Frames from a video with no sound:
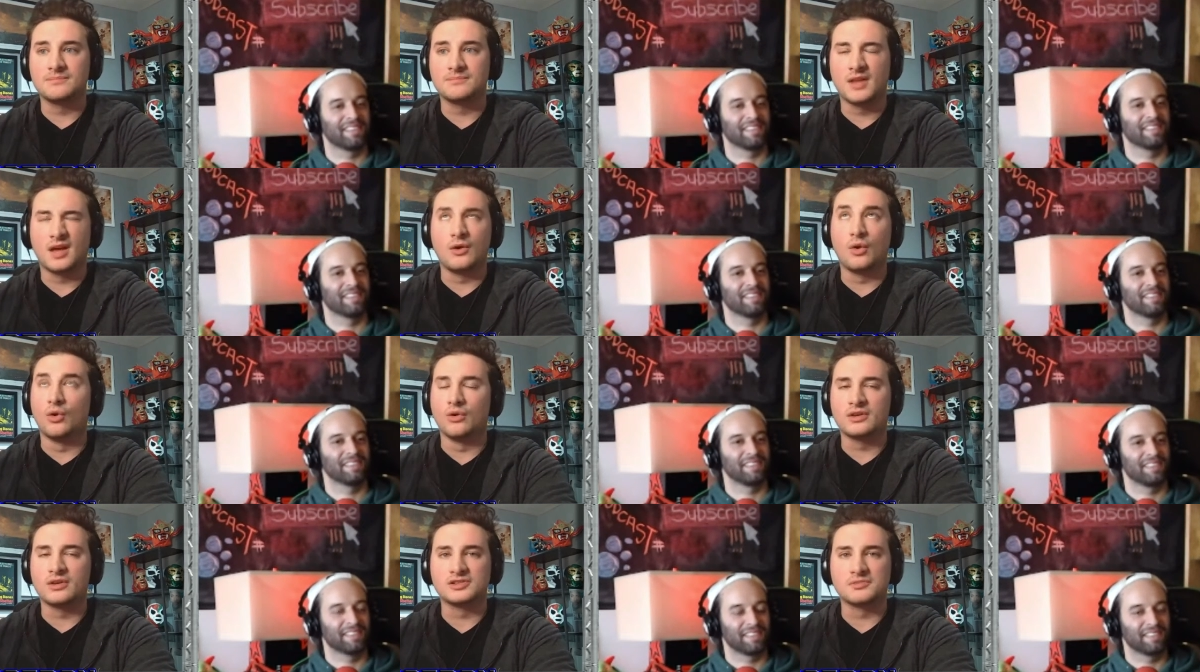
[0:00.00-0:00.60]
Speaker 1: like
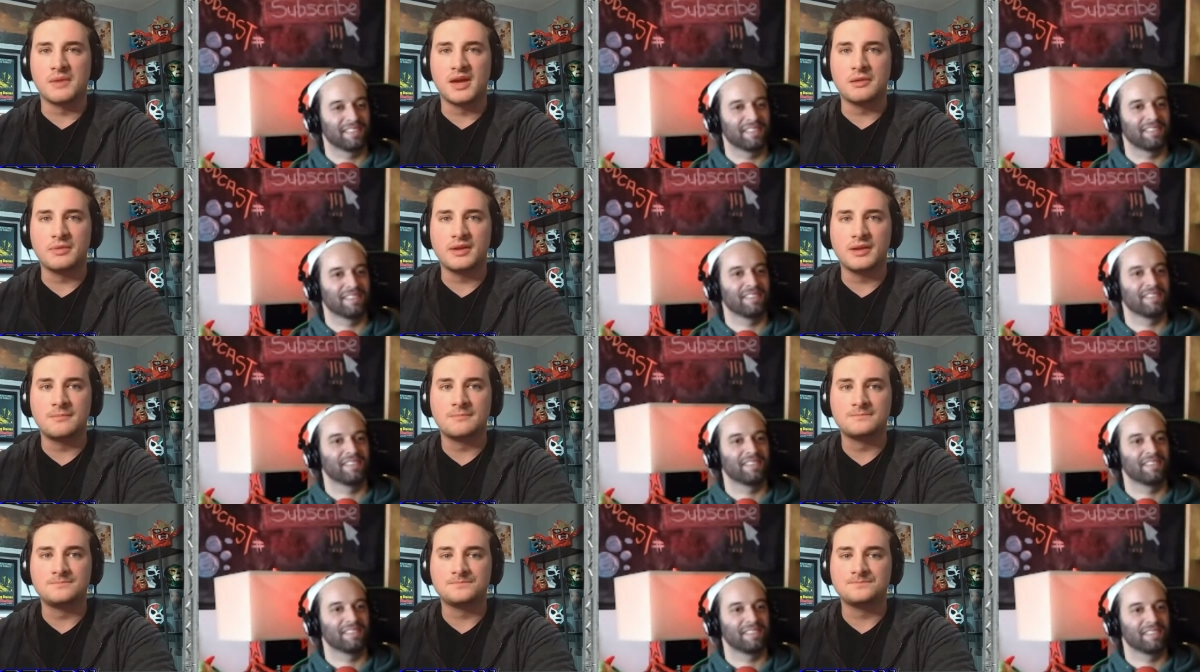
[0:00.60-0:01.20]
August maybe,
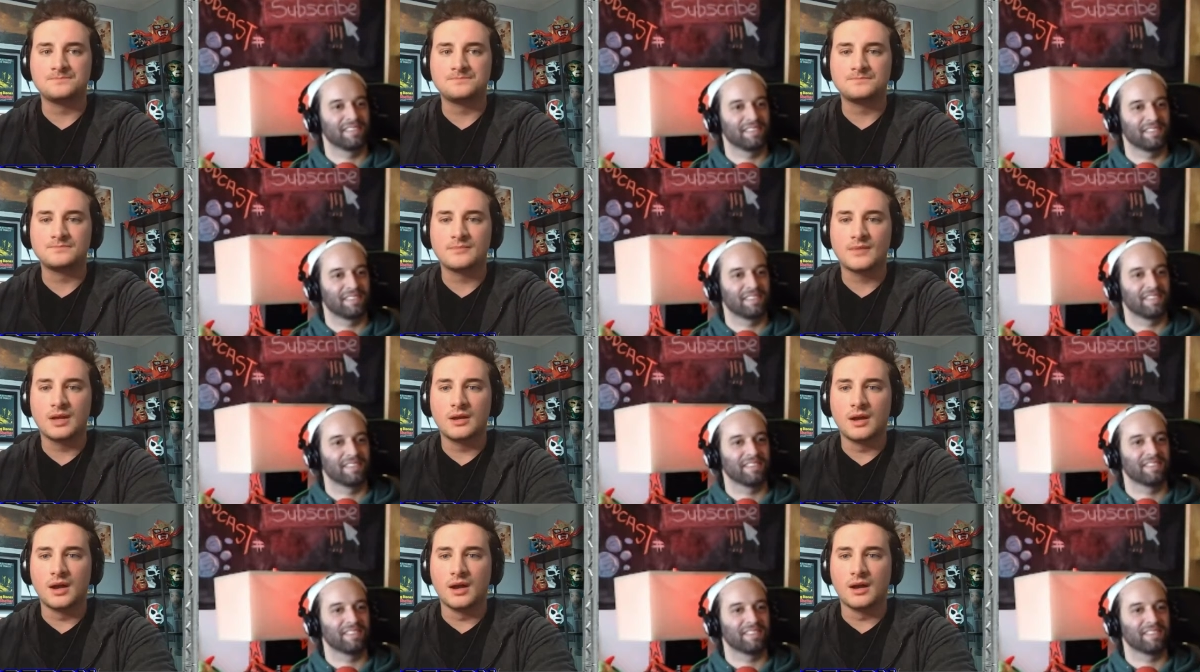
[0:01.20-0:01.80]

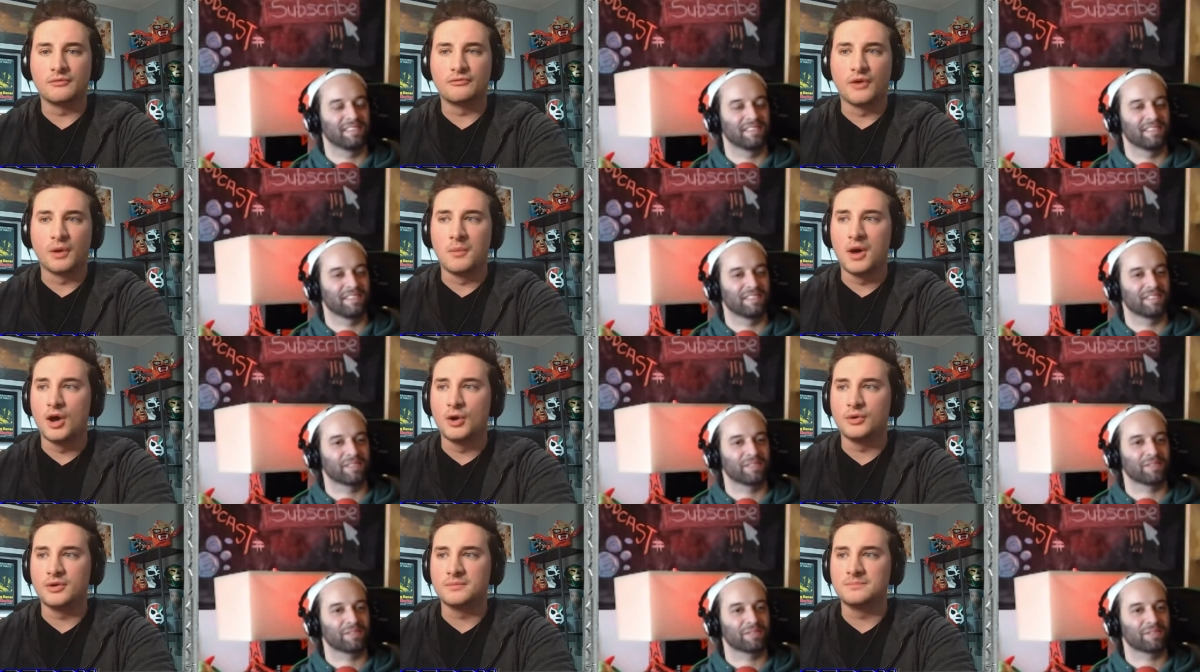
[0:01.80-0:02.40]
uh, from
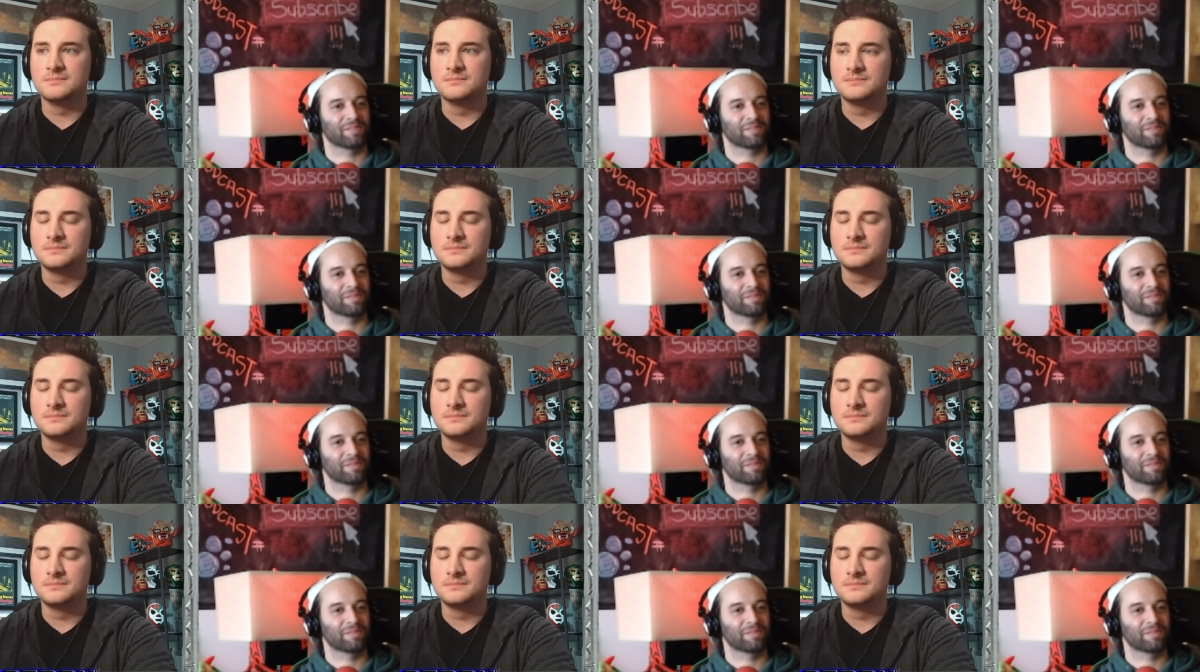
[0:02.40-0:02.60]
Hogan.